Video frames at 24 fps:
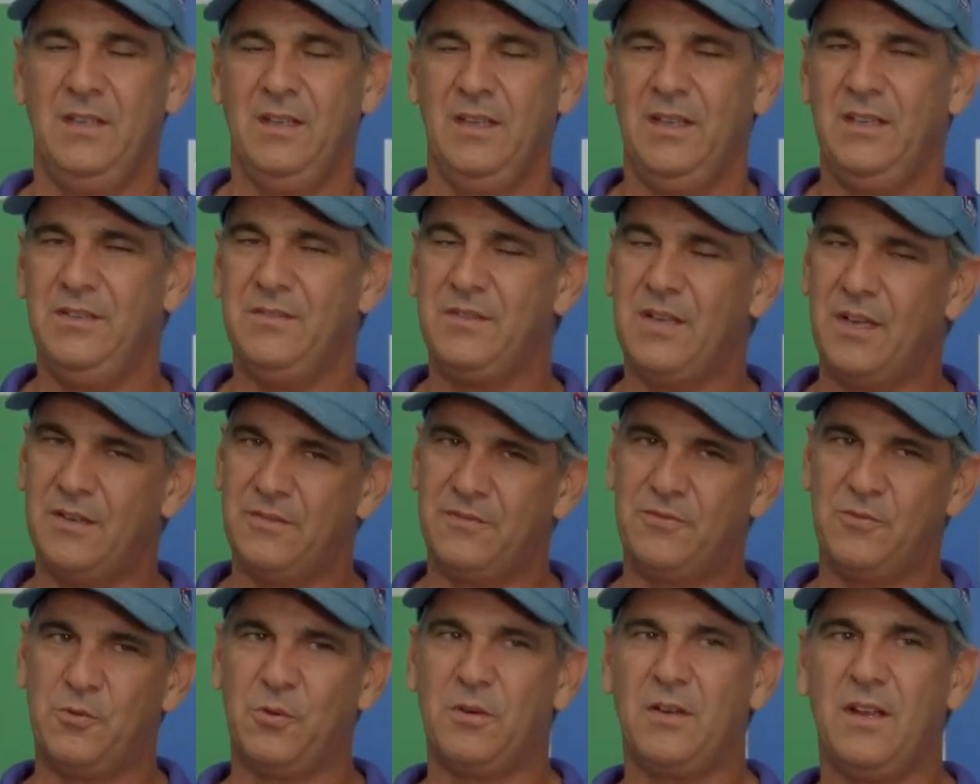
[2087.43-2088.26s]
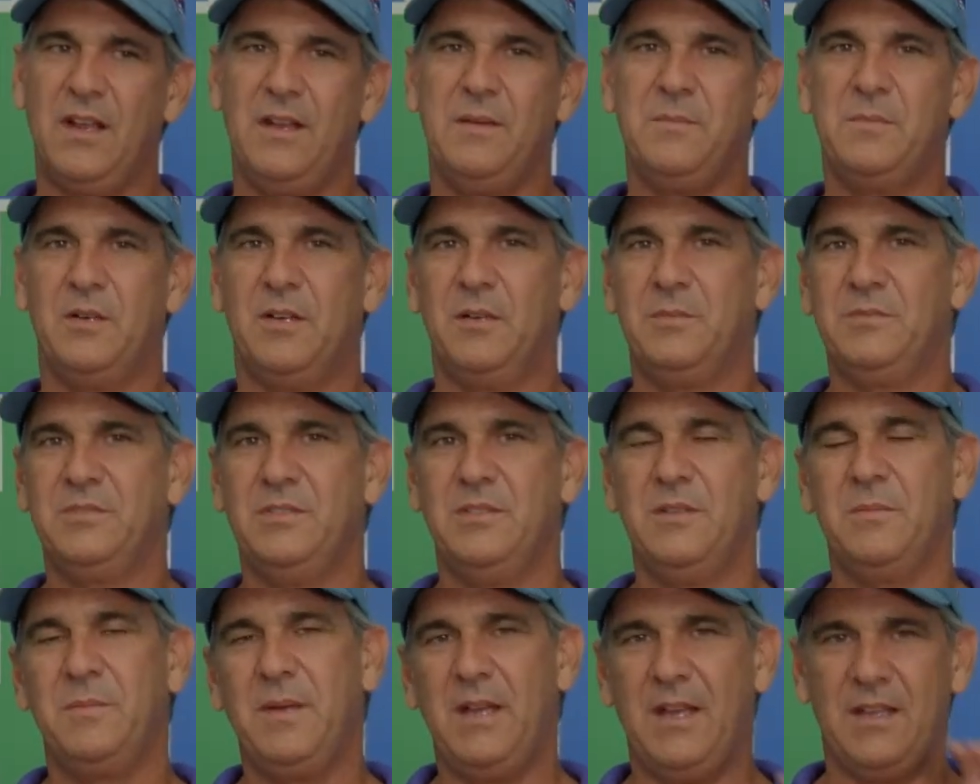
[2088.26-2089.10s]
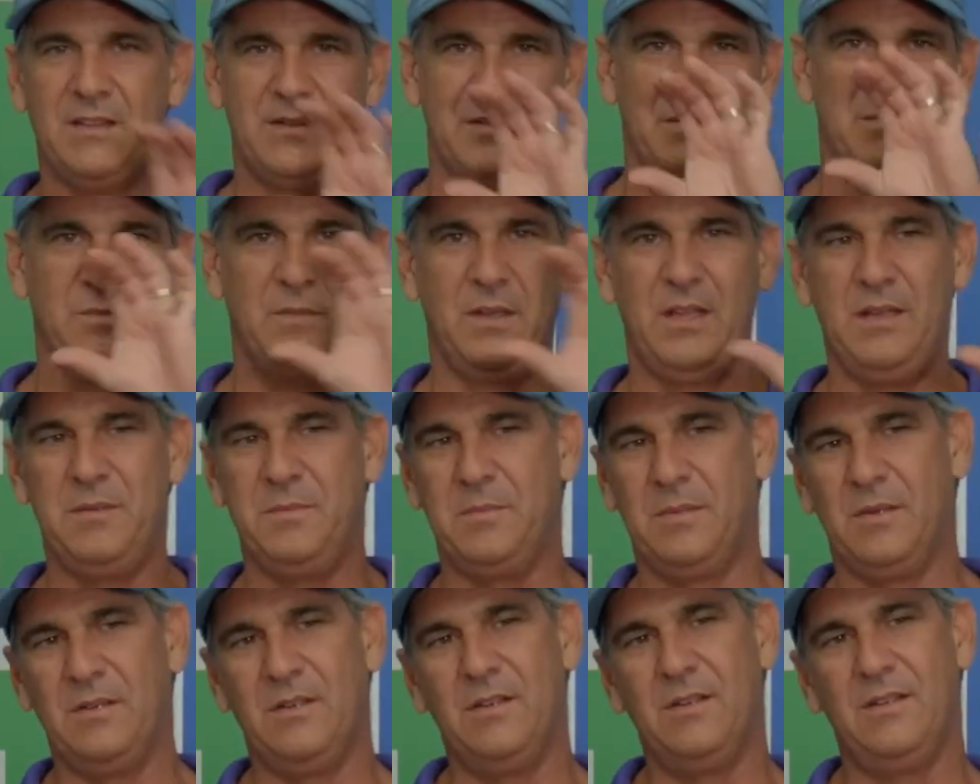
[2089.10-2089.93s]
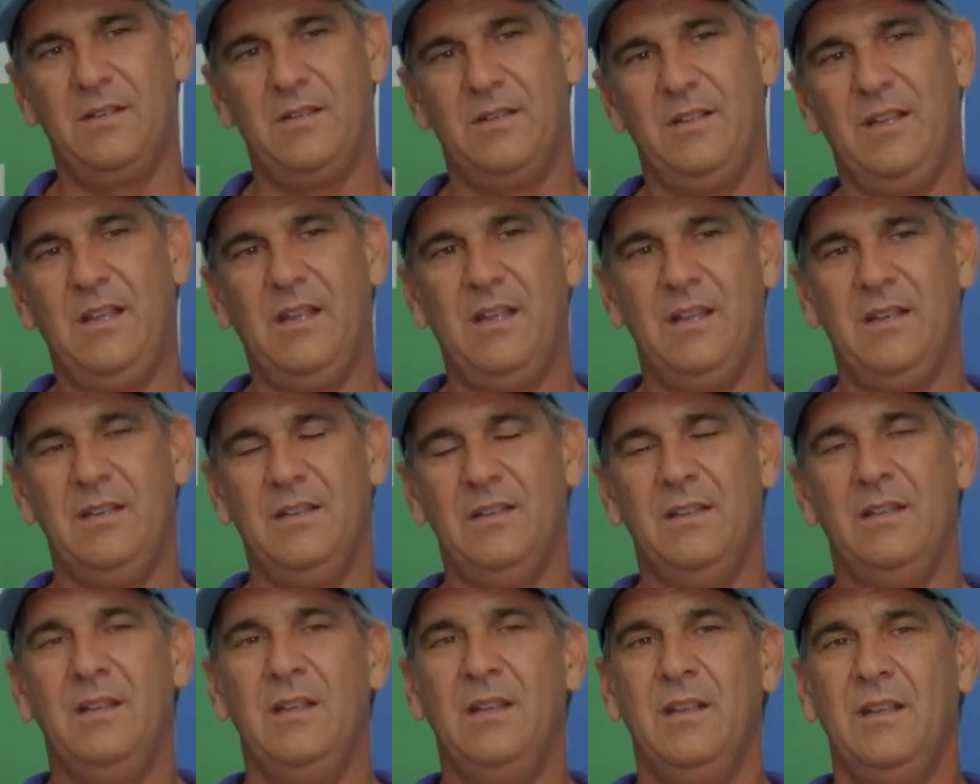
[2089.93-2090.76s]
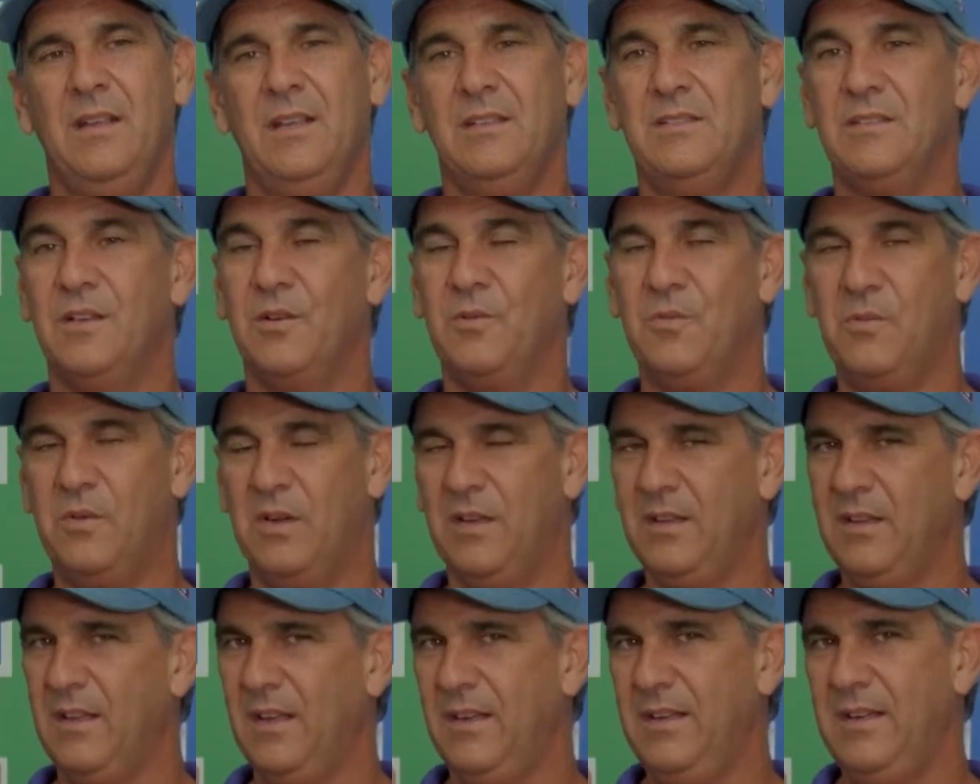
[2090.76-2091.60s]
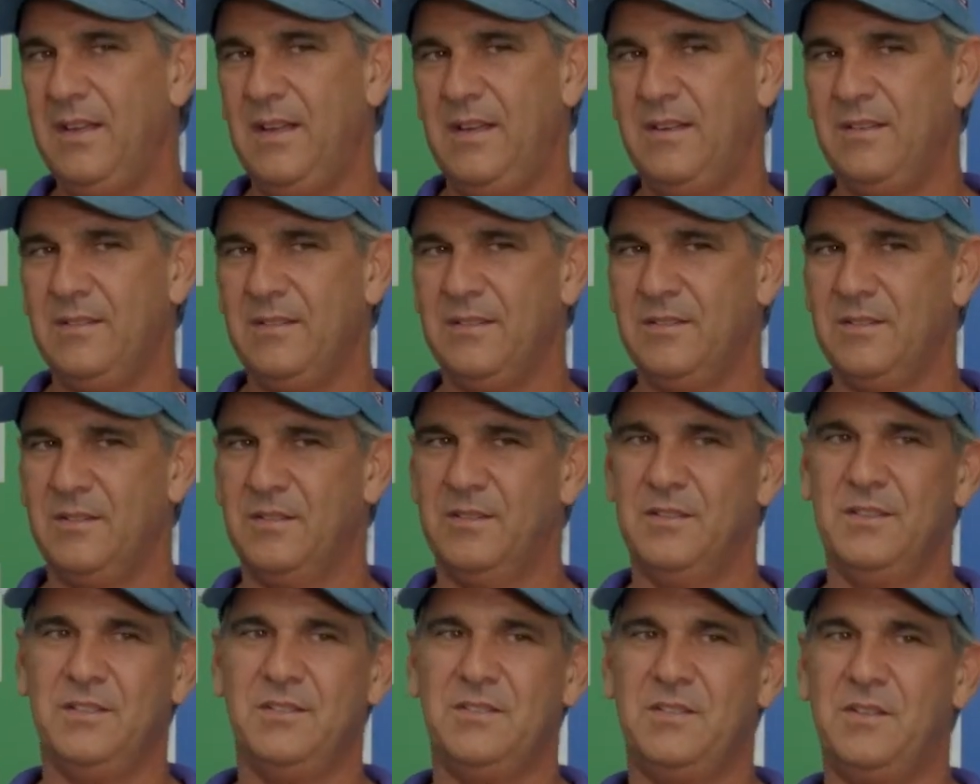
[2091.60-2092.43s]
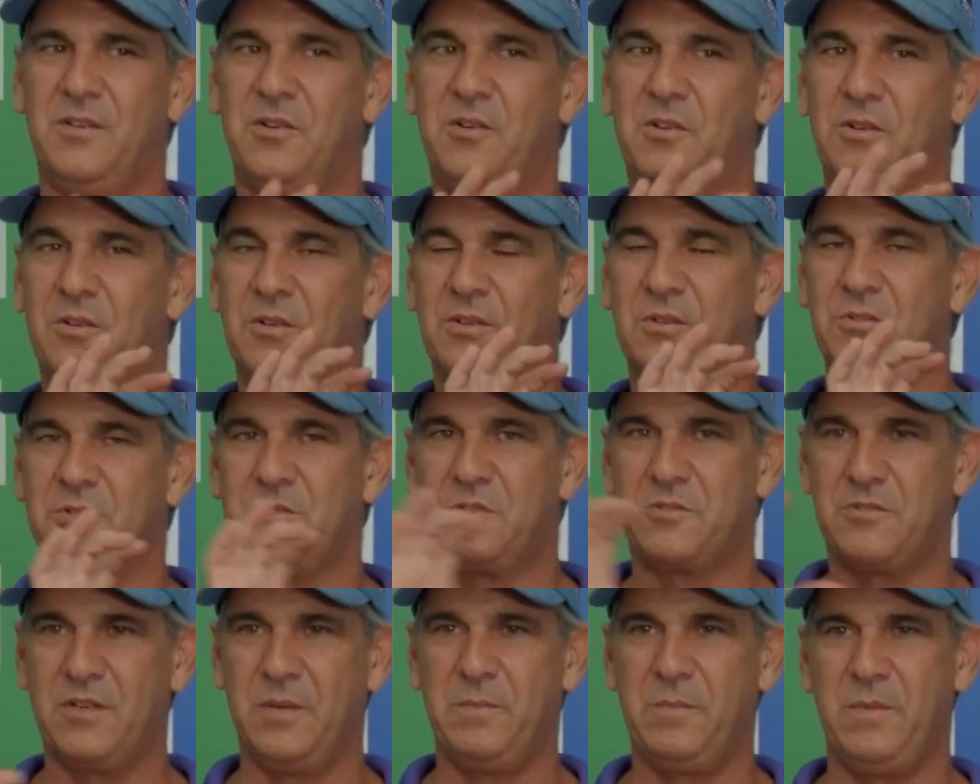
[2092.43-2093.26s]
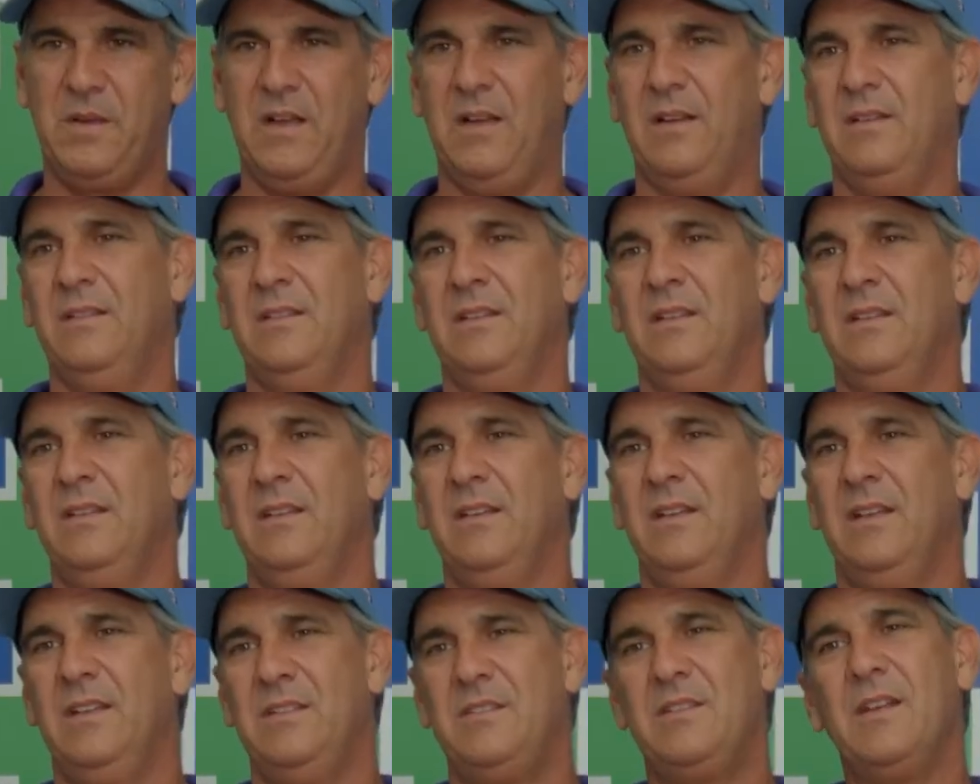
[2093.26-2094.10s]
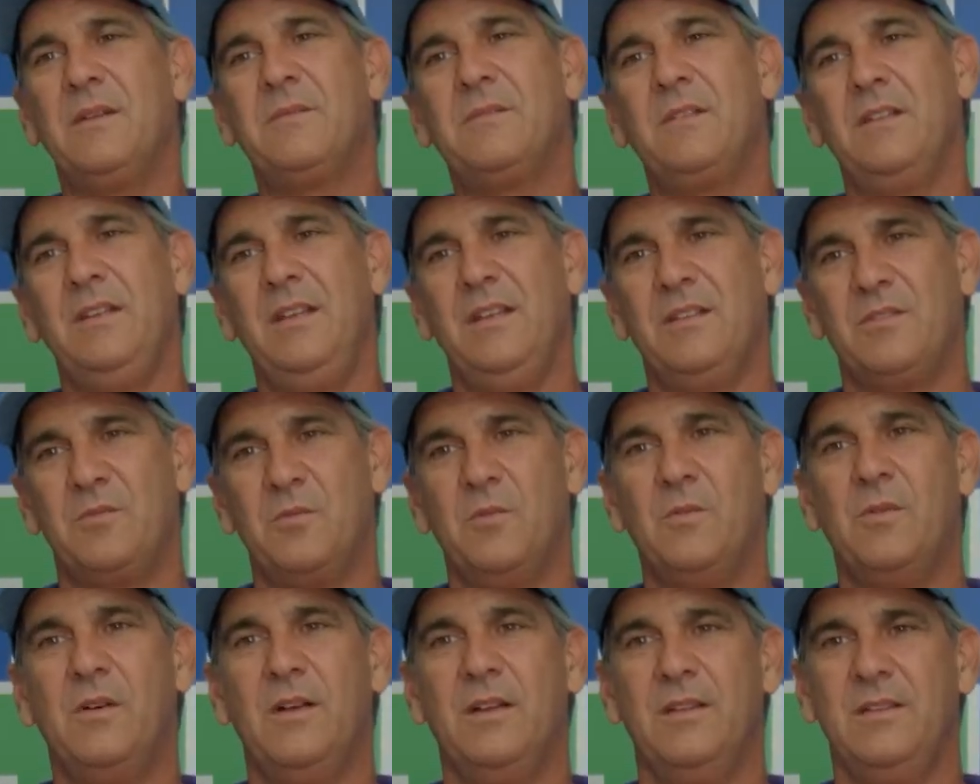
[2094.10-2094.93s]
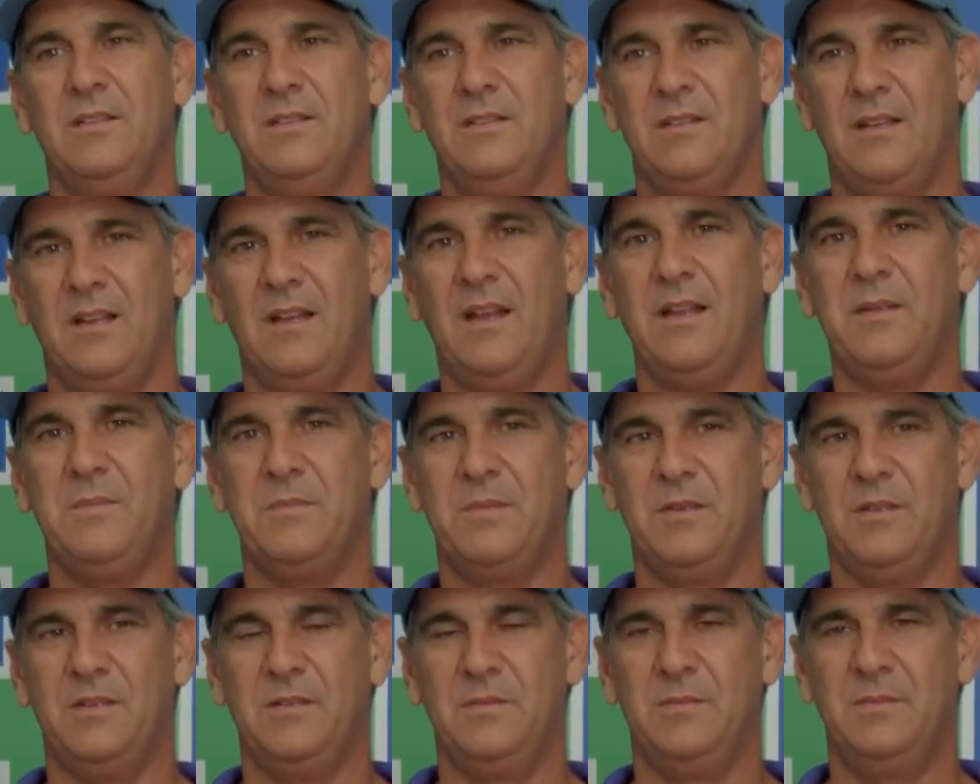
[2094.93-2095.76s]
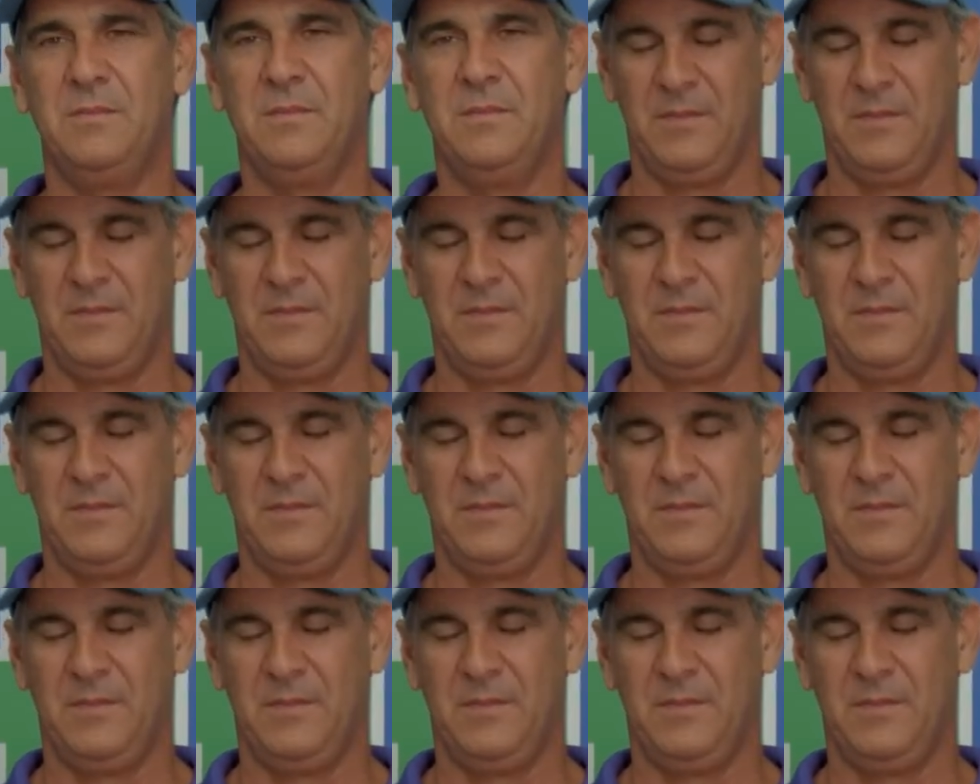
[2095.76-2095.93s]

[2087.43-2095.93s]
And you've got 4 light bulbs in the bathroom light bar, and is there one light out or is the whole strip out? And generally it's one light bulb.